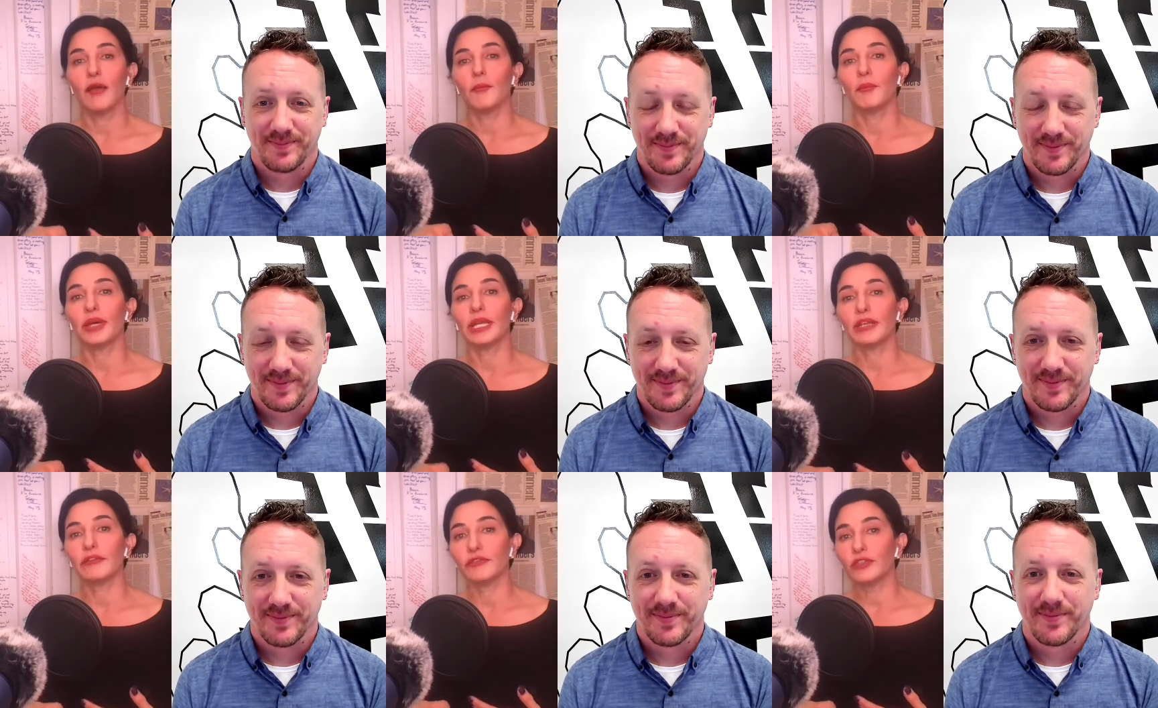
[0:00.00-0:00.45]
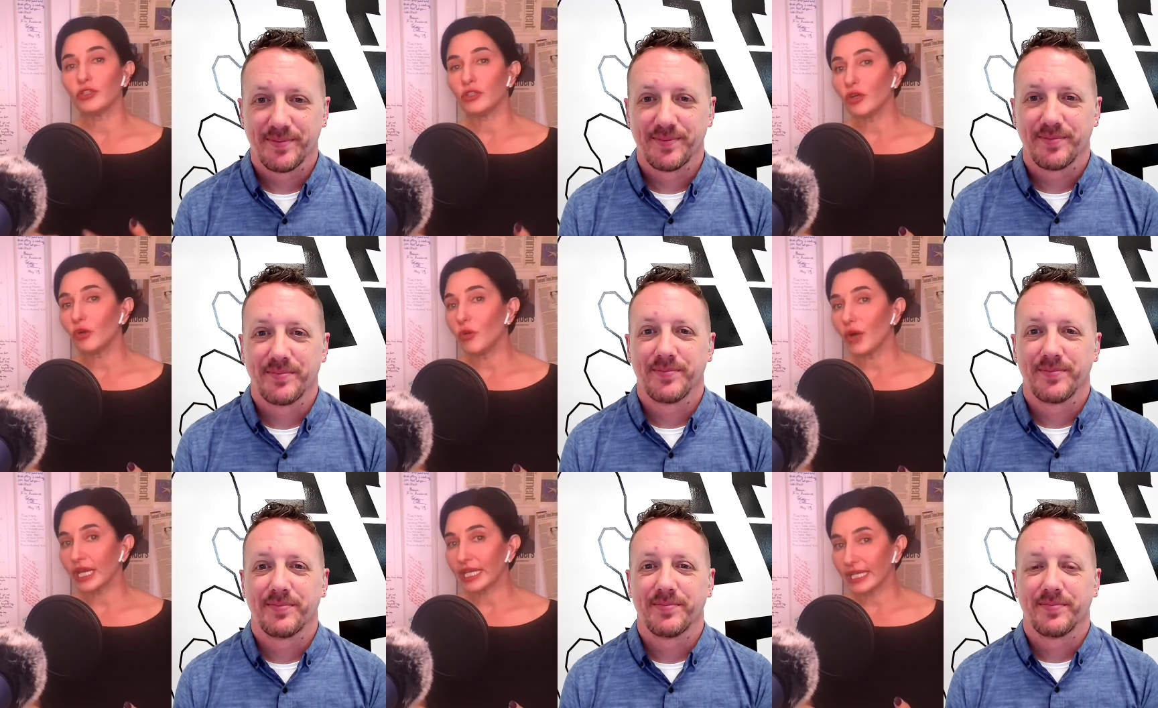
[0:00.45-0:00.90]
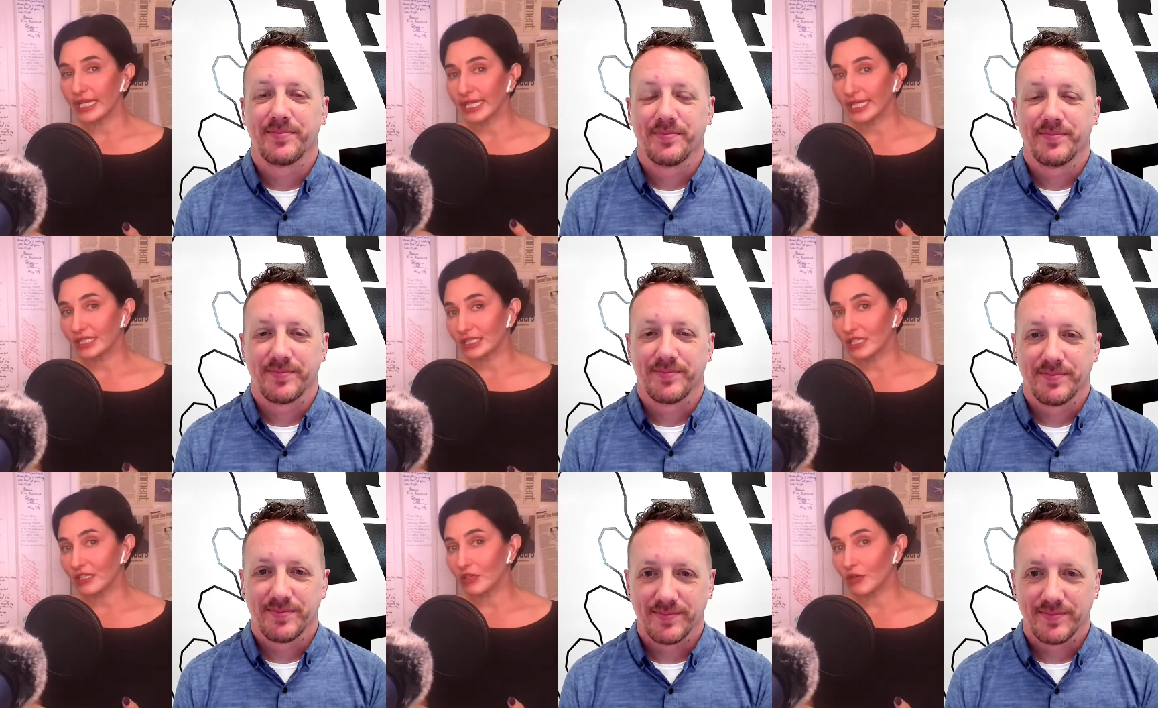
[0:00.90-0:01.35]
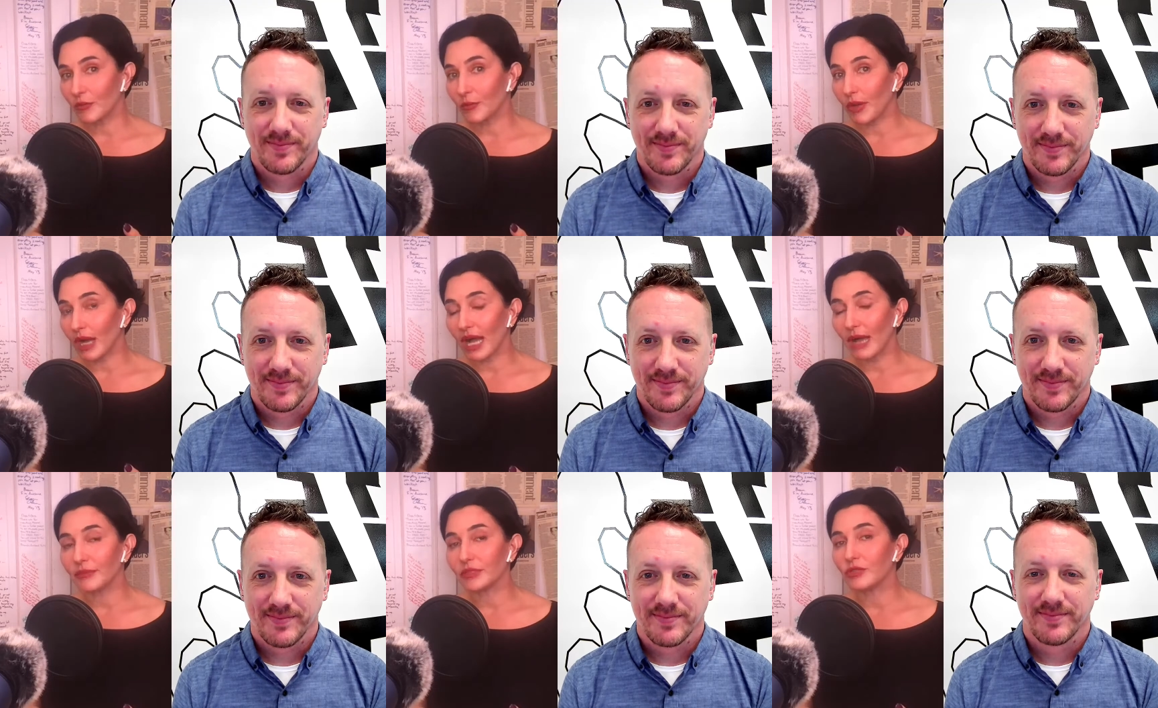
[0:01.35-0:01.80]
Speaker 1: But if you don't want to kiss Uncle
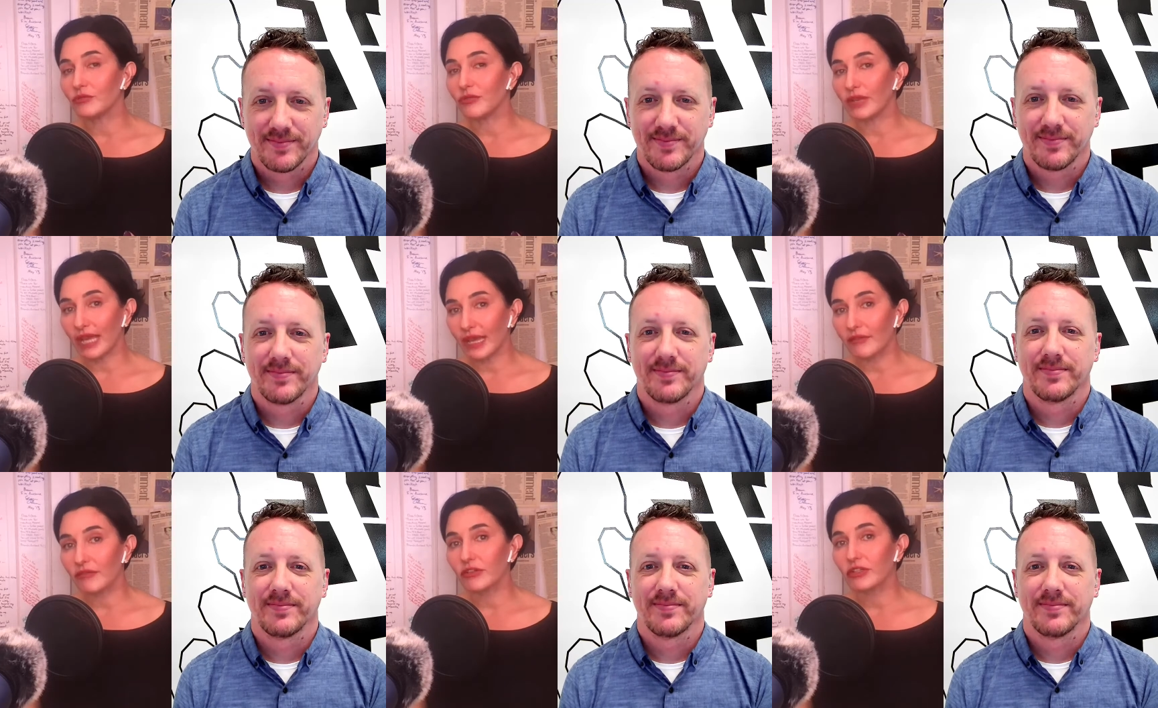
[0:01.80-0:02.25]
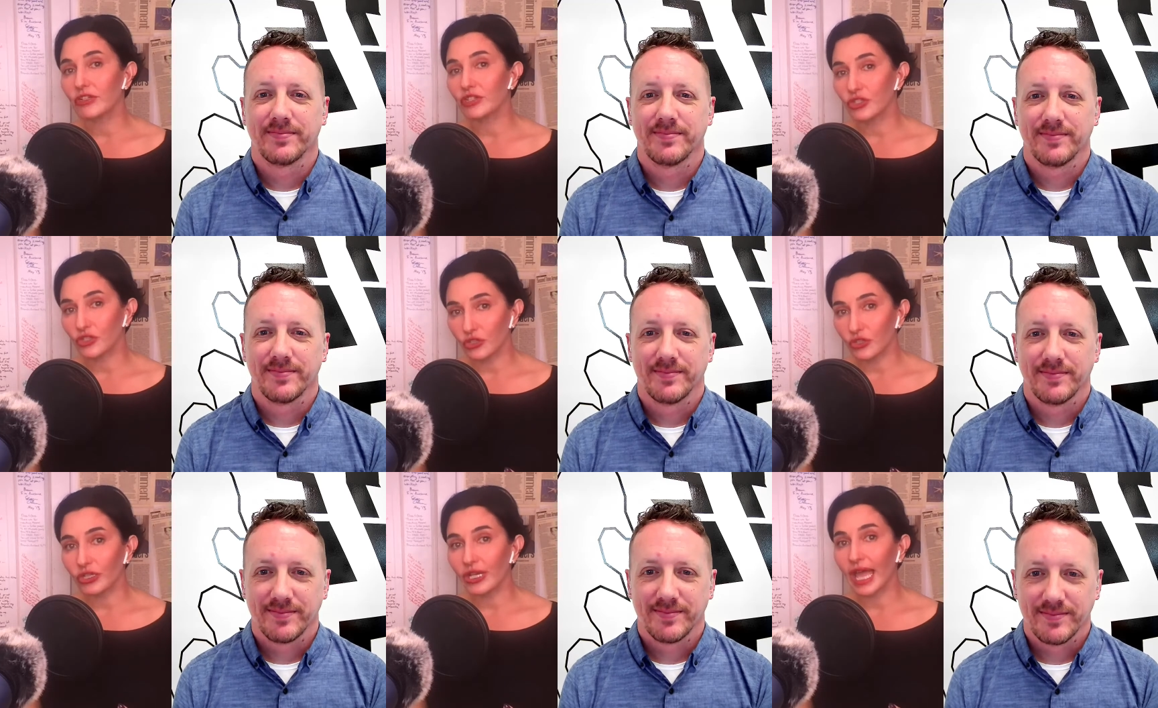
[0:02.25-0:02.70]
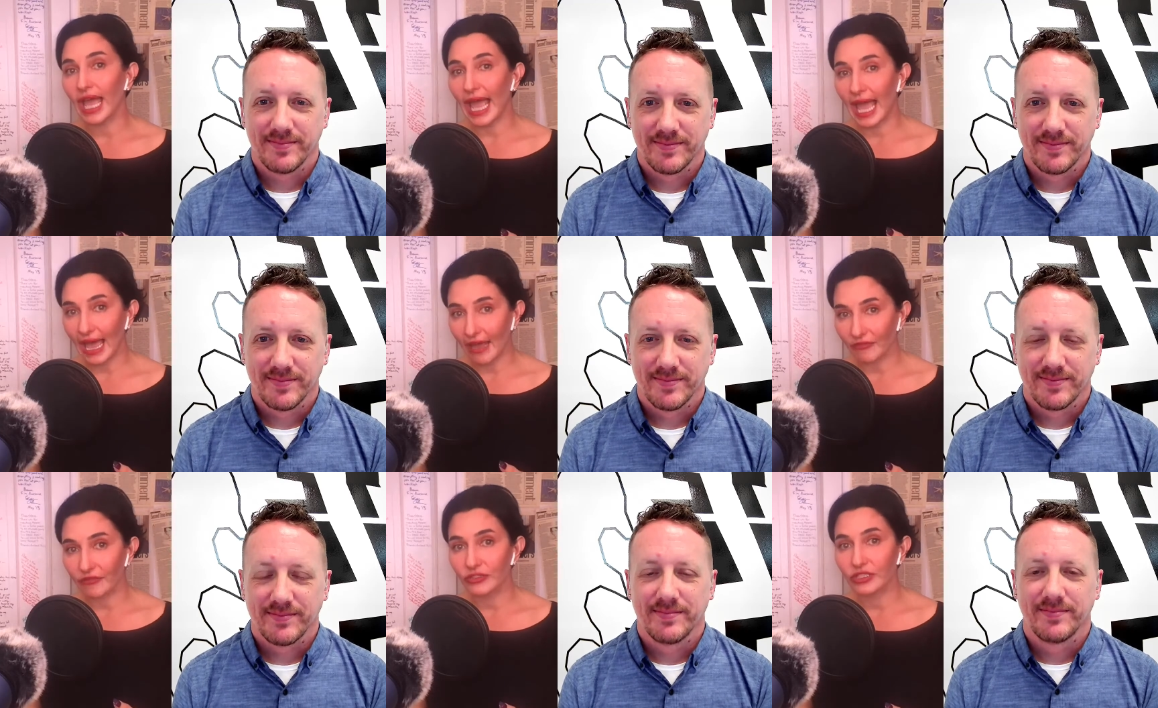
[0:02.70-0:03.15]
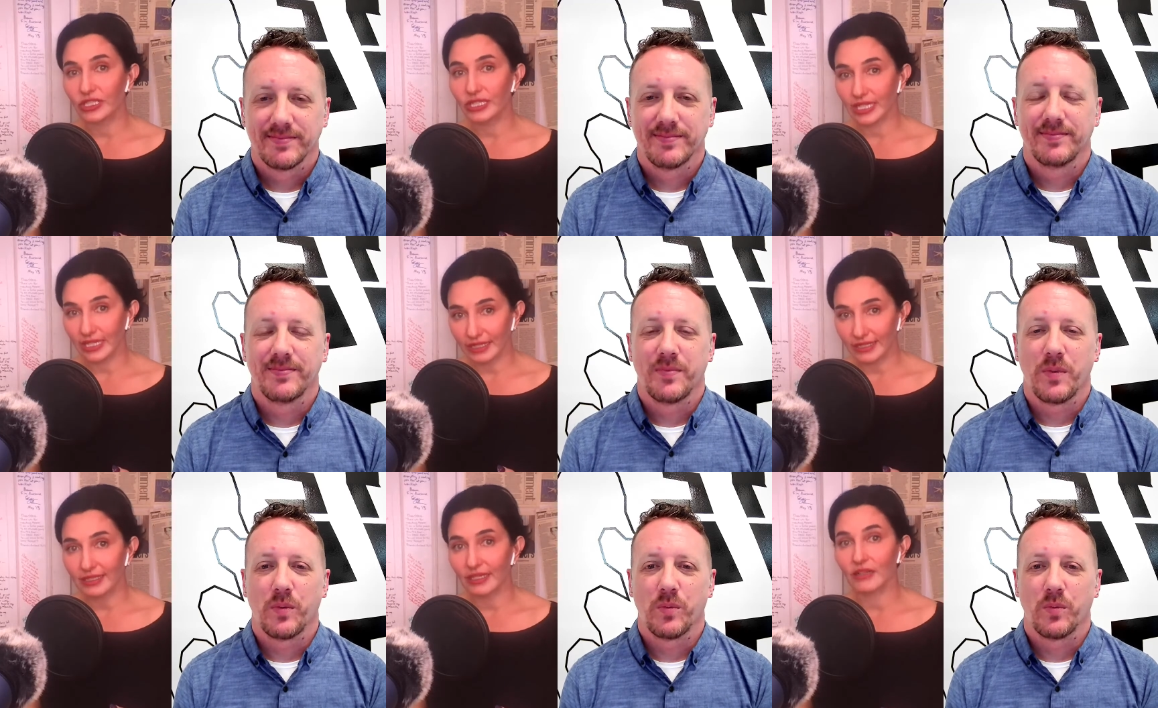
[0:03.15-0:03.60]
Bob, you never should have to
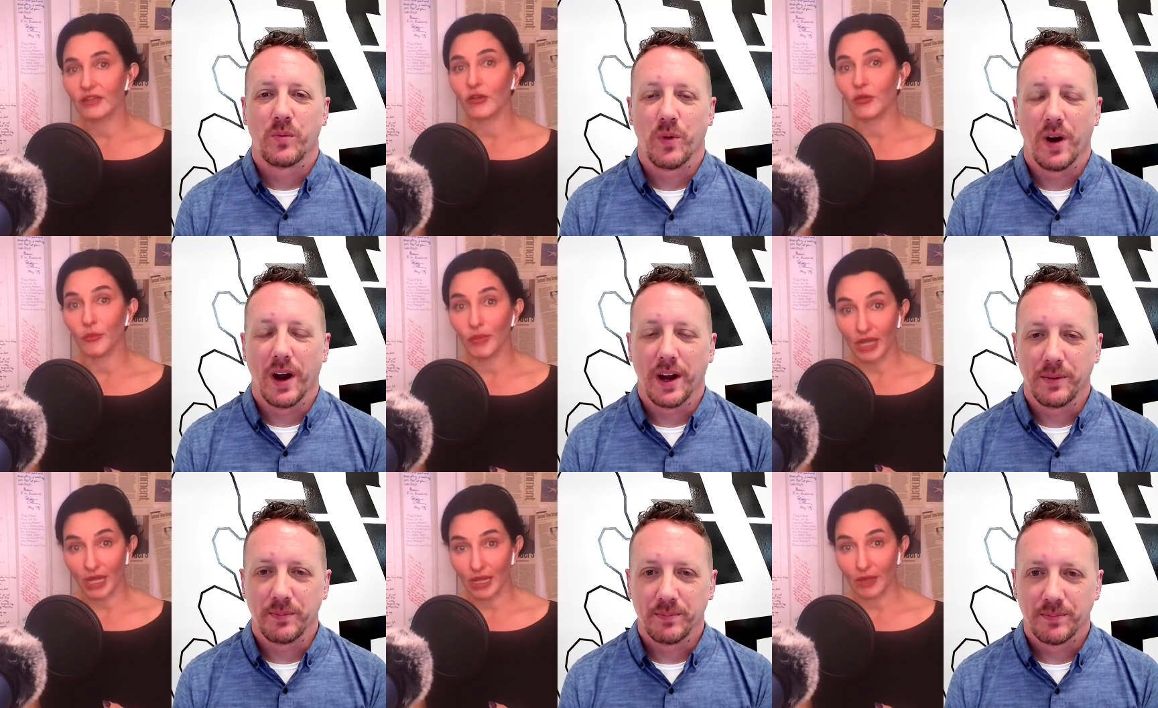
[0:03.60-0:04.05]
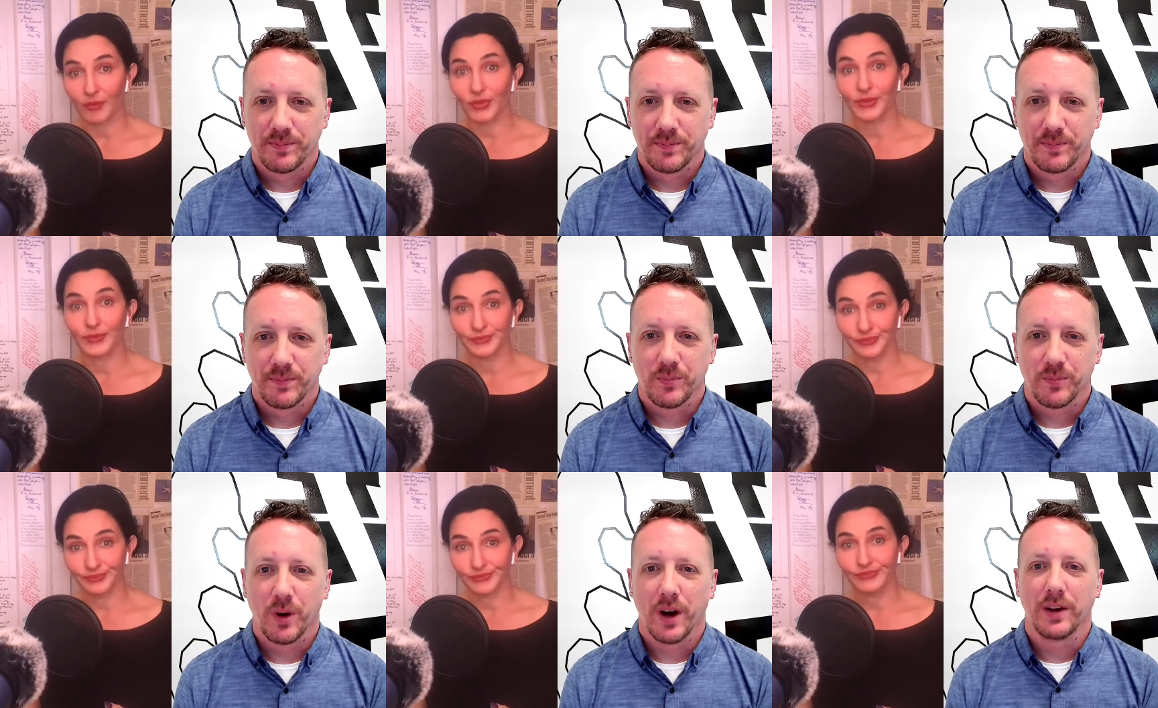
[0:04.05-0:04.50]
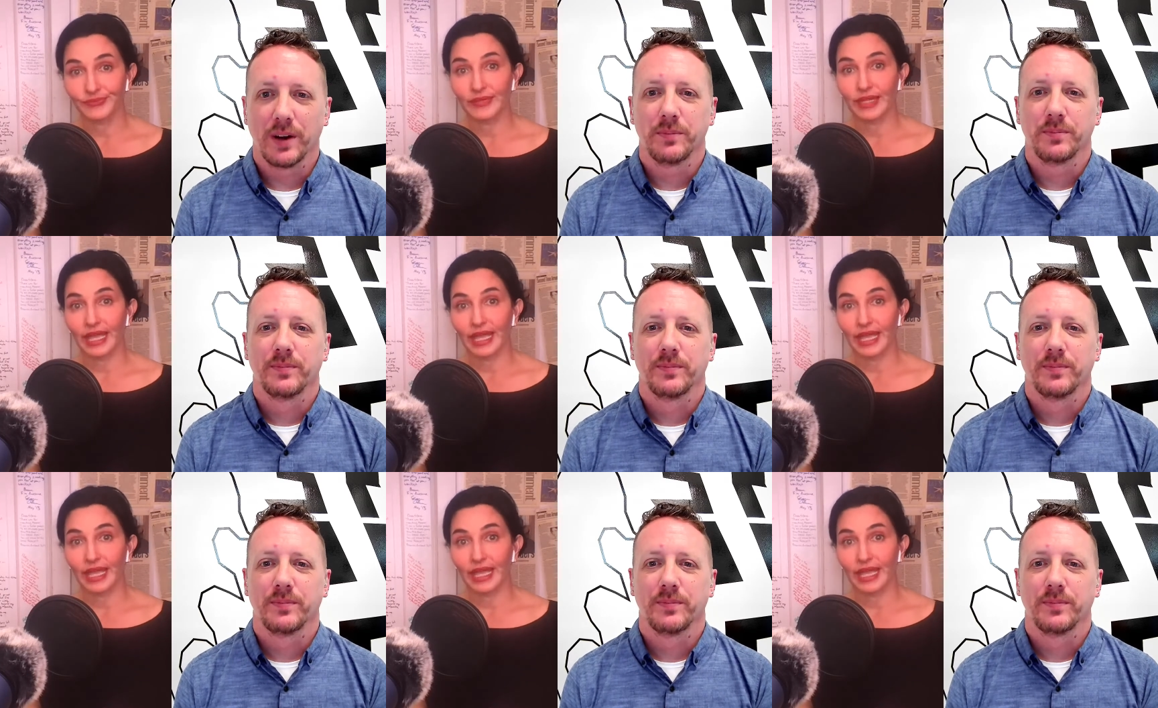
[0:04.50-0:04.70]
kiss Uncle right. Bob. Right.